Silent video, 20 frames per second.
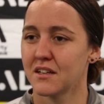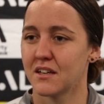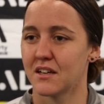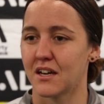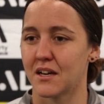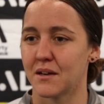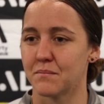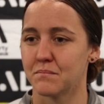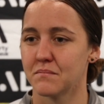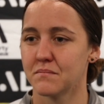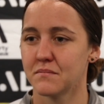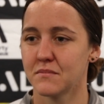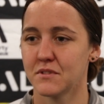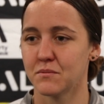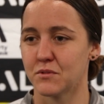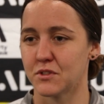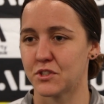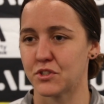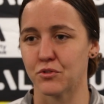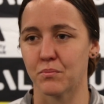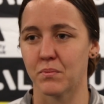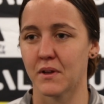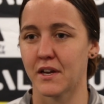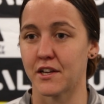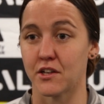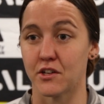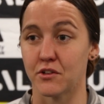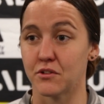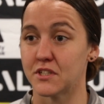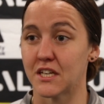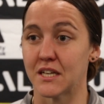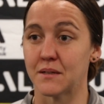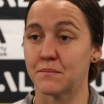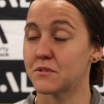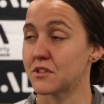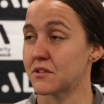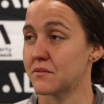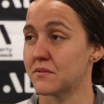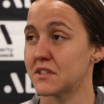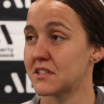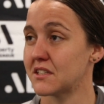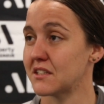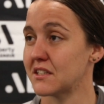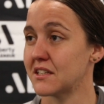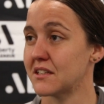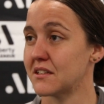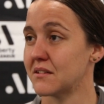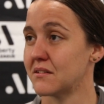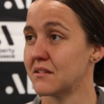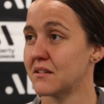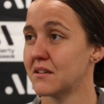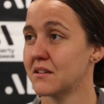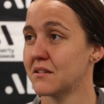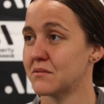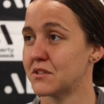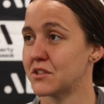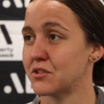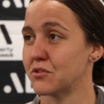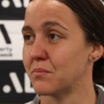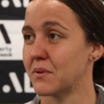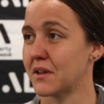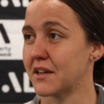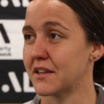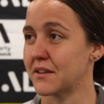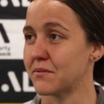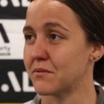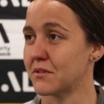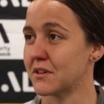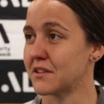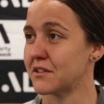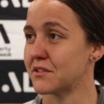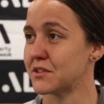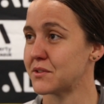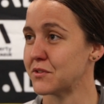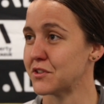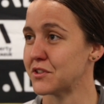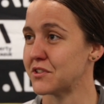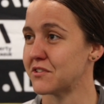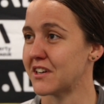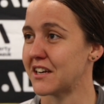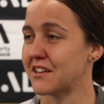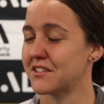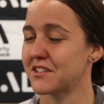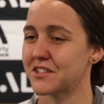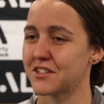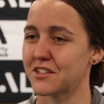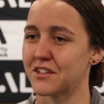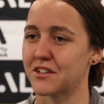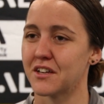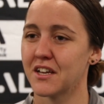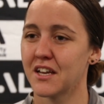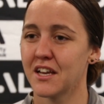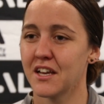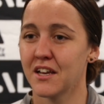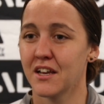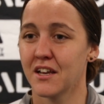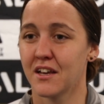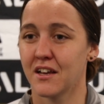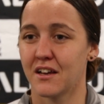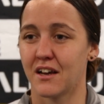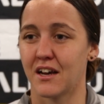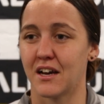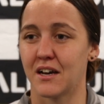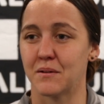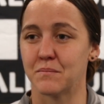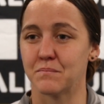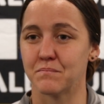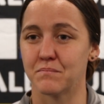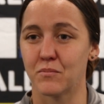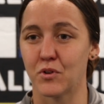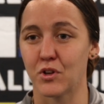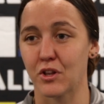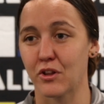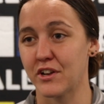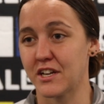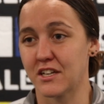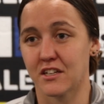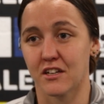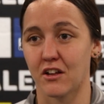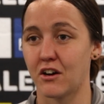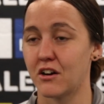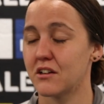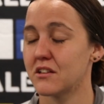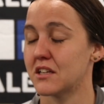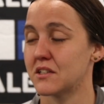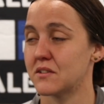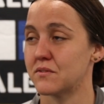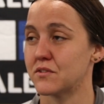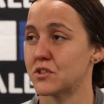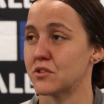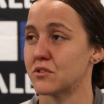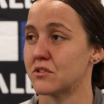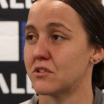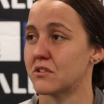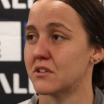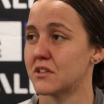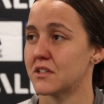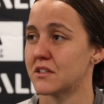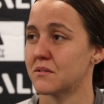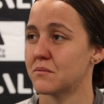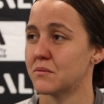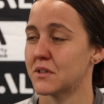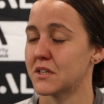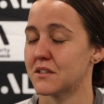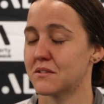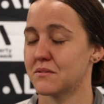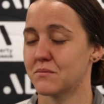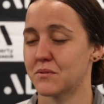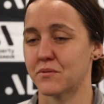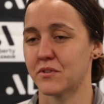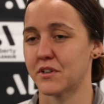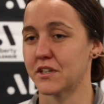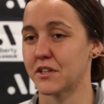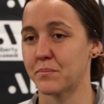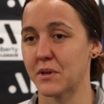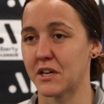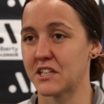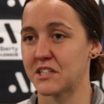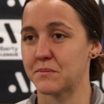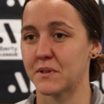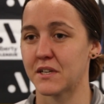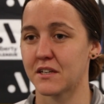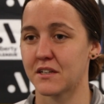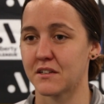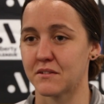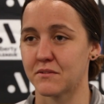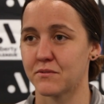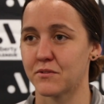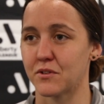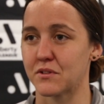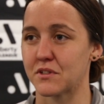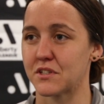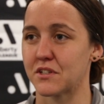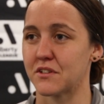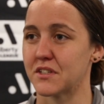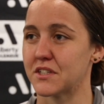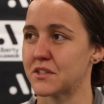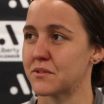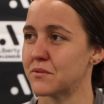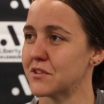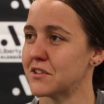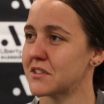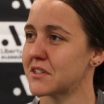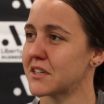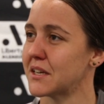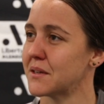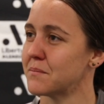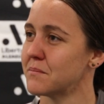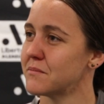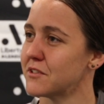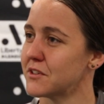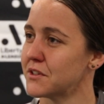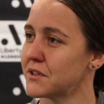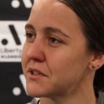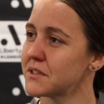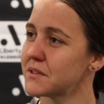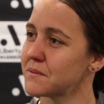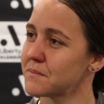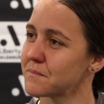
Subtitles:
and we're still playing new teams obviously, and we're still playing everyone this first round, so we're learning a lot, that's for sure, and we're ready to bounce back and focus on this first game first.